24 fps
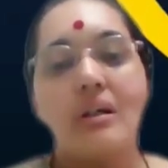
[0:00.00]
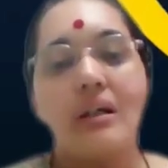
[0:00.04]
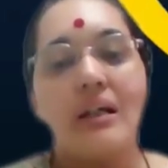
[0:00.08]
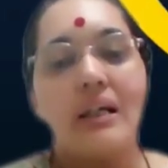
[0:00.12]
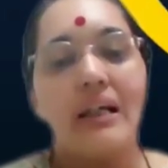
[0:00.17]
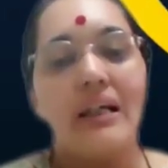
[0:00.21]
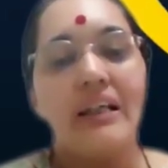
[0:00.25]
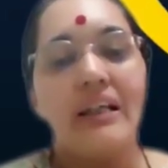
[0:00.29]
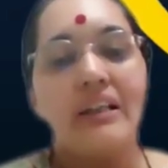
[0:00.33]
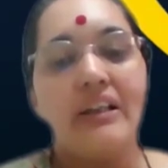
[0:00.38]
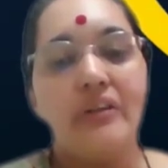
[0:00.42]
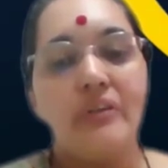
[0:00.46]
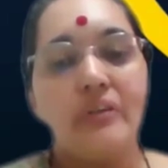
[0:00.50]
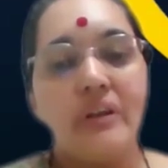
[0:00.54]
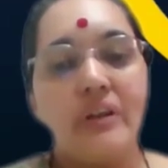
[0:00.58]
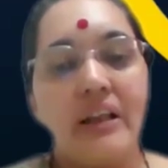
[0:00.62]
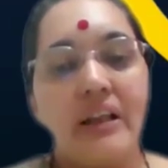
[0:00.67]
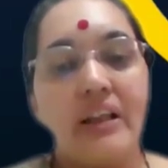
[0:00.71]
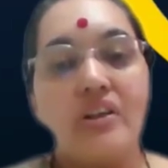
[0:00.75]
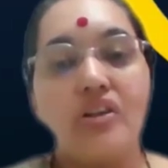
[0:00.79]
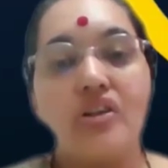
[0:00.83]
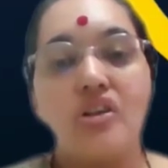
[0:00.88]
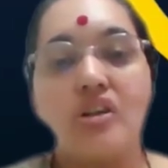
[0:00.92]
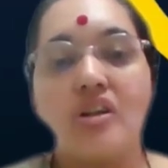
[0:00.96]
and you
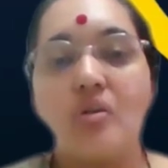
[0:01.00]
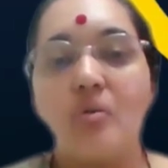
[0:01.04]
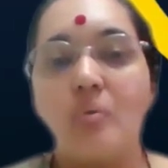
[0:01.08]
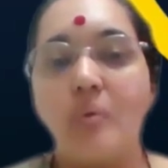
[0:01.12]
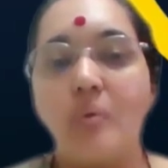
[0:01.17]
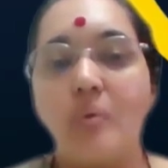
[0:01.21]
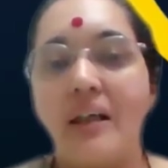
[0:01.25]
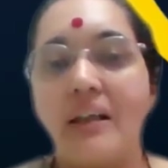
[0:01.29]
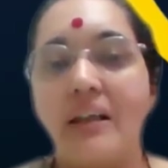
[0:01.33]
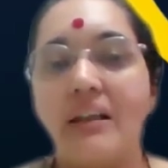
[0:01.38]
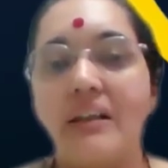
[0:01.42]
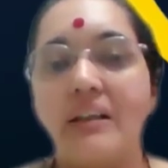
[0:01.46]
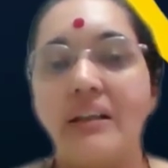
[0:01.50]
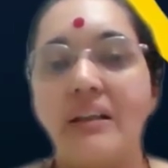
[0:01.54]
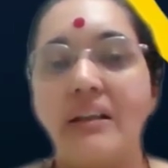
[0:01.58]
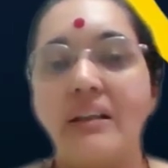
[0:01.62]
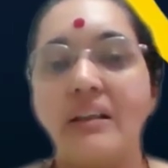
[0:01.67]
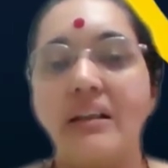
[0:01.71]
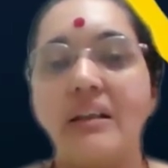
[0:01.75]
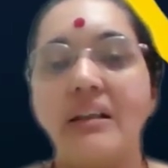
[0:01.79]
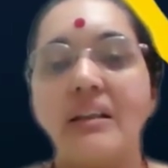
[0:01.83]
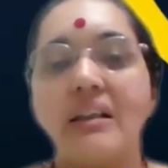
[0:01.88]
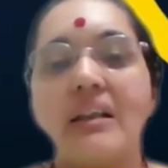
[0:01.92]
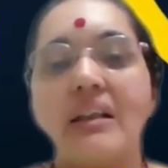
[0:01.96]
reach the 180
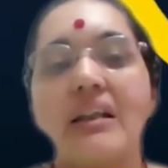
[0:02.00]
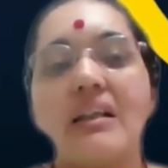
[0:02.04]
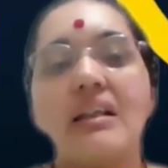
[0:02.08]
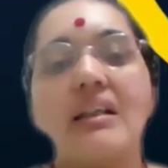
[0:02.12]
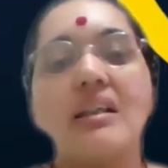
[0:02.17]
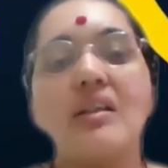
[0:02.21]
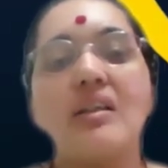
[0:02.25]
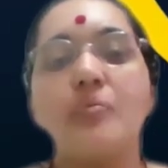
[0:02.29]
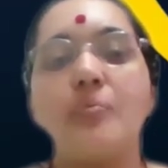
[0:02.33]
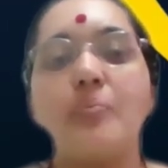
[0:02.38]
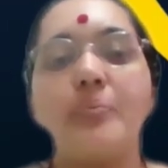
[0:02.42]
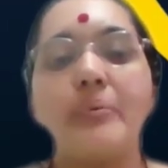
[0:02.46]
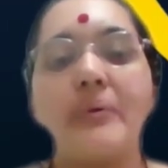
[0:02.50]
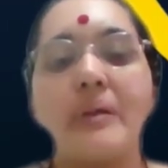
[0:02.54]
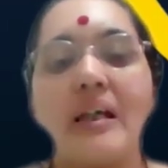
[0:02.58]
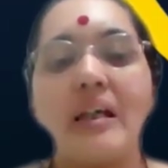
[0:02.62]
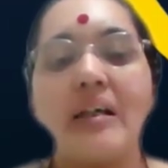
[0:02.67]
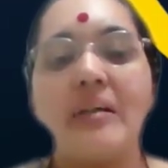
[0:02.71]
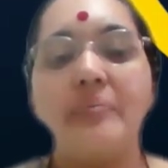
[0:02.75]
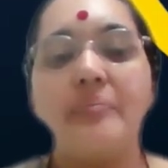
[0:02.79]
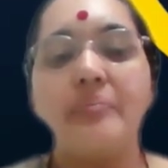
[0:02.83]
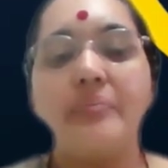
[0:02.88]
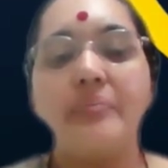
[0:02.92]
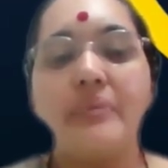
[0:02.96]
degrees
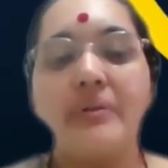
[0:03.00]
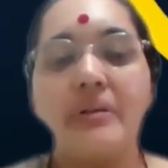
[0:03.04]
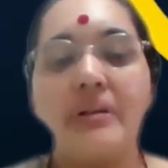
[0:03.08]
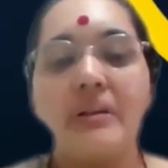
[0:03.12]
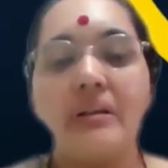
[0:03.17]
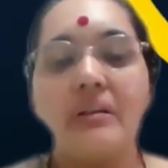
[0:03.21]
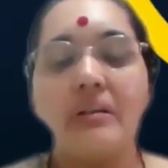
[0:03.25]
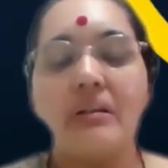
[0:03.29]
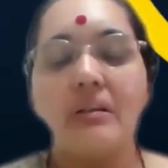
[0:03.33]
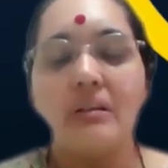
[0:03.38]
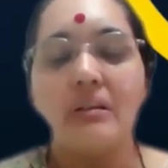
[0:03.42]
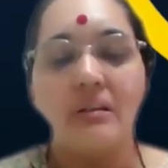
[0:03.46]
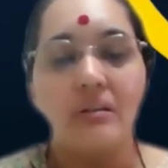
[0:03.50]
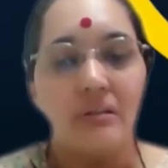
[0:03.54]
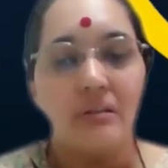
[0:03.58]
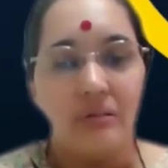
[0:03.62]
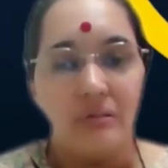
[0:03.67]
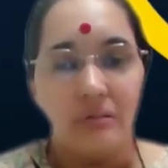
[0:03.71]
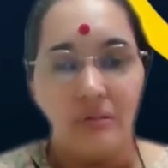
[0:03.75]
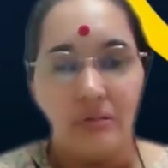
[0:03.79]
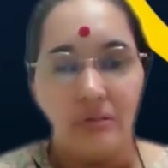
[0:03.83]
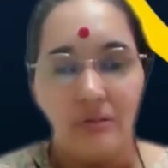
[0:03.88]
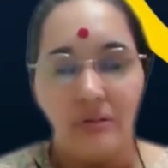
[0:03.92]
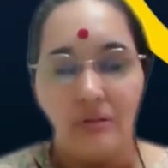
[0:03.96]

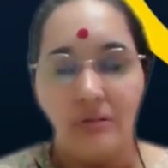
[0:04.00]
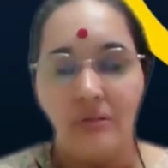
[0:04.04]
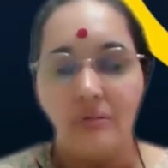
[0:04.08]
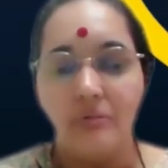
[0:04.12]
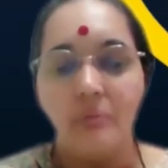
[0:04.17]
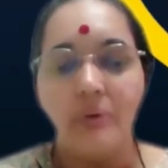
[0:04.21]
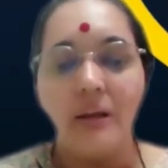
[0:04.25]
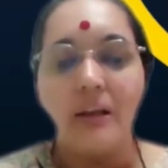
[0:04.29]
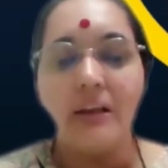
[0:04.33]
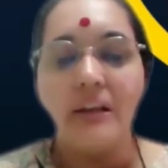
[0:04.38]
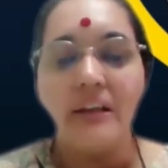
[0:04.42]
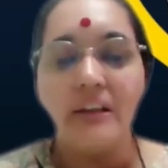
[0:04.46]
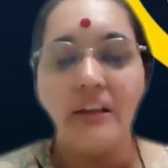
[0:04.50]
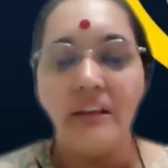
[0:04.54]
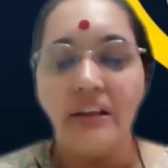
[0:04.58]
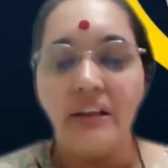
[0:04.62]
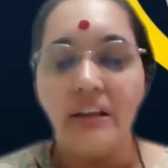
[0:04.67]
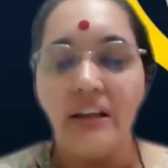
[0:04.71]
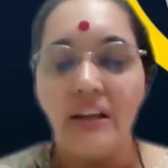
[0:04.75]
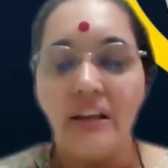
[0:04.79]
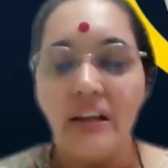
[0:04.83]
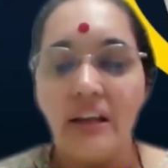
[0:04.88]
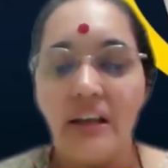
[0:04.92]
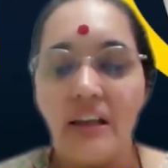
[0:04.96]
180
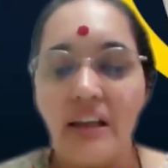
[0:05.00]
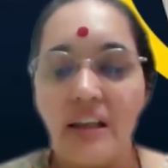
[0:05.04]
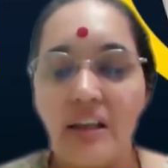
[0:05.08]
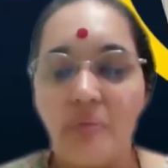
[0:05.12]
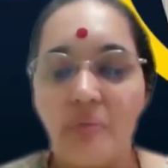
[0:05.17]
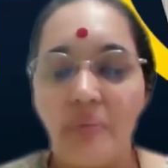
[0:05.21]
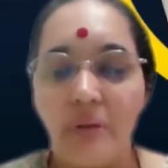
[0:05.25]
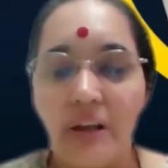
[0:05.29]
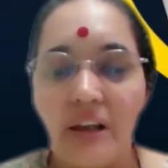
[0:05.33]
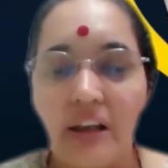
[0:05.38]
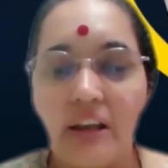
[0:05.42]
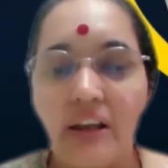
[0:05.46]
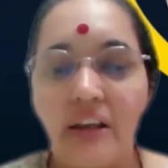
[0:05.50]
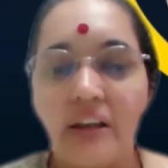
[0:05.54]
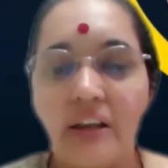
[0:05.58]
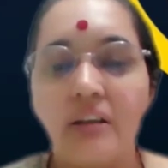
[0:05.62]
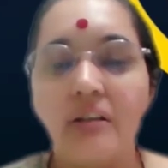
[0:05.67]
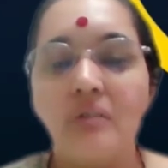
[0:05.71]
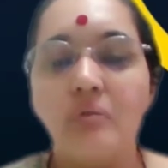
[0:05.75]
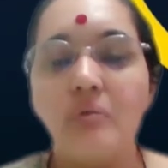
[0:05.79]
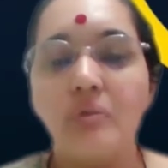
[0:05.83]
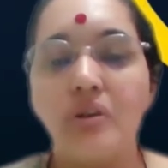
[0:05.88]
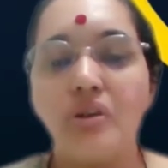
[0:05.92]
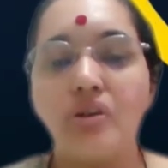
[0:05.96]
degrees
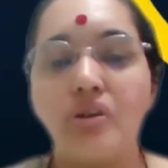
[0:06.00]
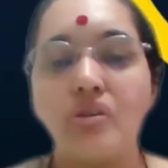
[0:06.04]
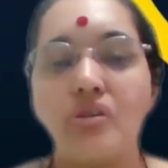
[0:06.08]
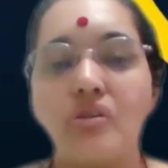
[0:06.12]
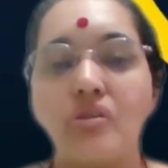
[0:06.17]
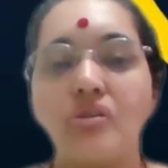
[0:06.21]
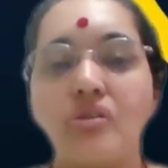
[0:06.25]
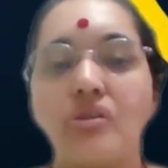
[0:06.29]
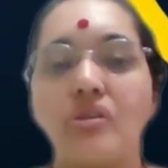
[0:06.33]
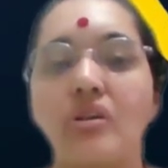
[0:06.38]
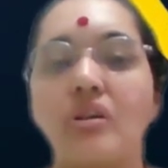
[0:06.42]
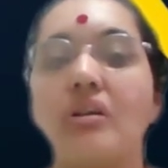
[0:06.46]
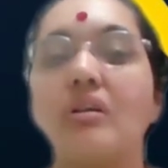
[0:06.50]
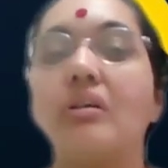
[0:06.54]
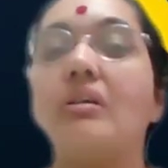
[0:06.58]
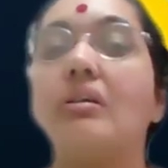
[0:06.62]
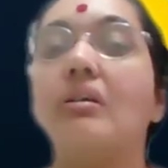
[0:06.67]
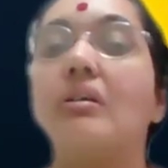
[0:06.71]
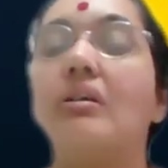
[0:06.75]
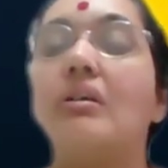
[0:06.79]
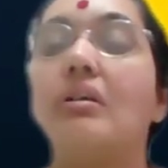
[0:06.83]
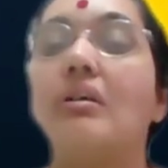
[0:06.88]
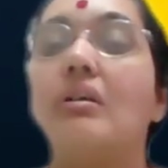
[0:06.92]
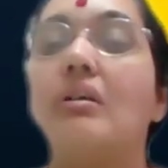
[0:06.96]
meridian, which is your
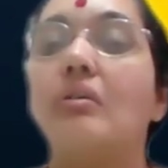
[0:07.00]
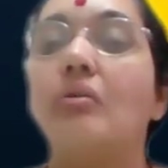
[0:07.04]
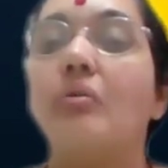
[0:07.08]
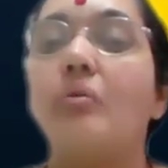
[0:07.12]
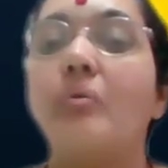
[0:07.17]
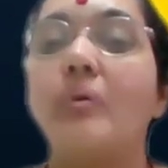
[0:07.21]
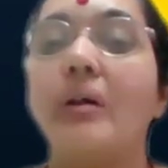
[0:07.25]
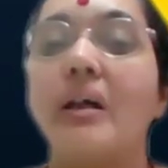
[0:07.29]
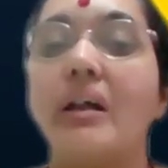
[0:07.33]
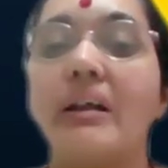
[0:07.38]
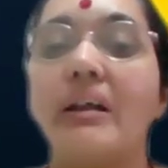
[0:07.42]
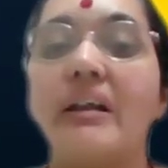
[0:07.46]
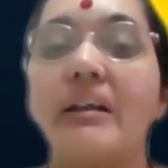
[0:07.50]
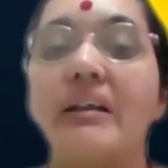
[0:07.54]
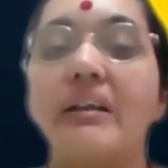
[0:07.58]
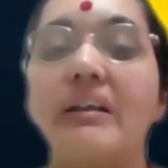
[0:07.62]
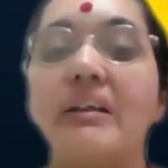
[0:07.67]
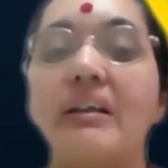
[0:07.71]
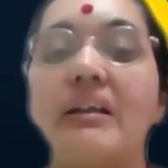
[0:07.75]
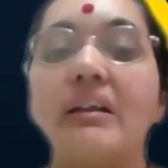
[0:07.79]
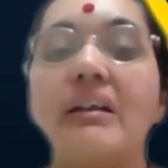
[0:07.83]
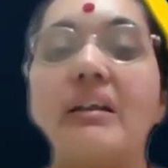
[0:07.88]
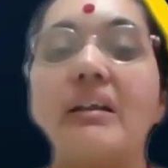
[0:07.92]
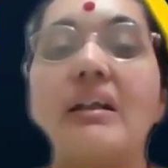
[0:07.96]
180
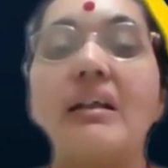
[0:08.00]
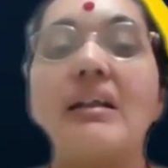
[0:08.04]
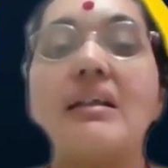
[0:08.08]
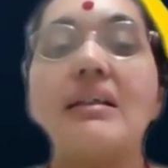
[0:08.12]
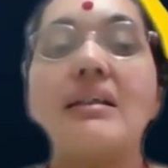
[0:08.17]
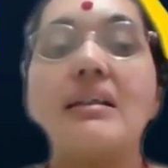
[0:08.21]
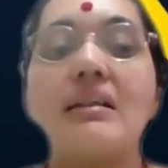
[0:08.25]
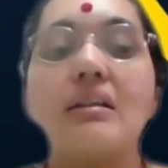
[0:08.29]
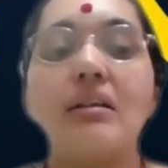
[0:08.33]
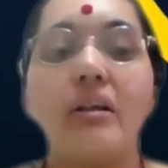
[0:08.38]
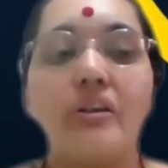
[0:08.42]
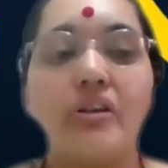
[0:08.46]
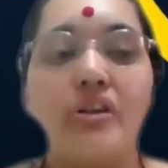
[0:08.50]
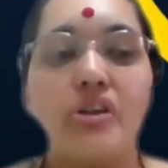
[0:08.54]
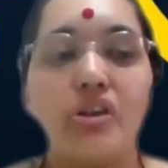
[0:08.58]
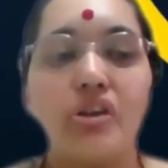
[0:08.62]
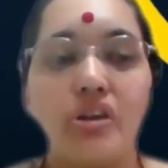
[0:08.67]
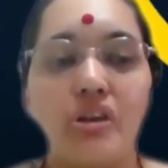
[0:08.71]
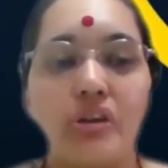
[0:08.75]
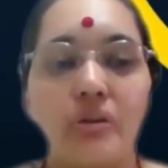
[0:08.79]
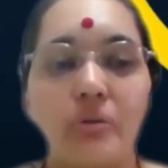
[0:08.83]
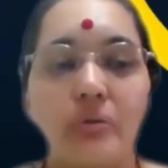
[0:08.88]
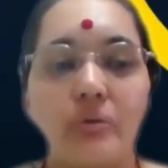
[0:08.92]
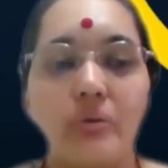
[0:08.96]
degrees
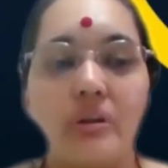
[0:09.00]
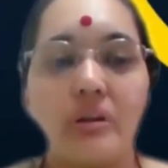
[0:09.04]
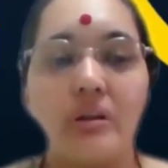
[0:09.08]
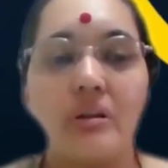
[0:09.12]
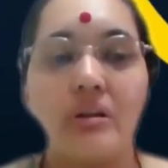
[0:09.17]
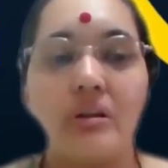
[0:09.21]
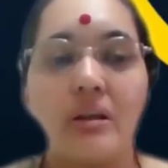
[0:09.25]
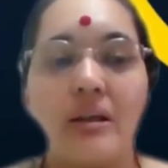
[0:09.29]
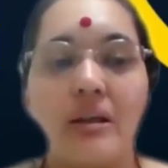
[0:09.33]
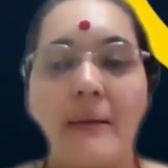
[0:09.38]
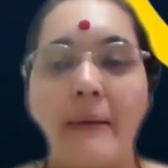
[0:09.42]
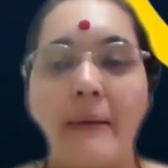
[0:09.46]
longitude.